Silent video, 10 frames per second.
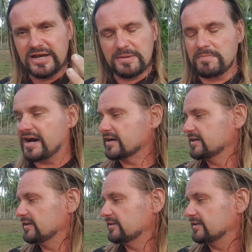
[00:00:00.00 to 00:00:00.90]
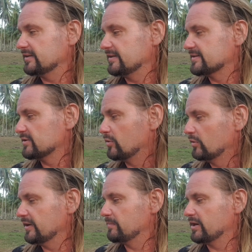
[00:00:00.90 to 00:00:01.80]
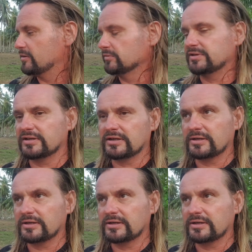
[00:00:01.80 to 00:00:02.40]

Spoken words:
market. It is all about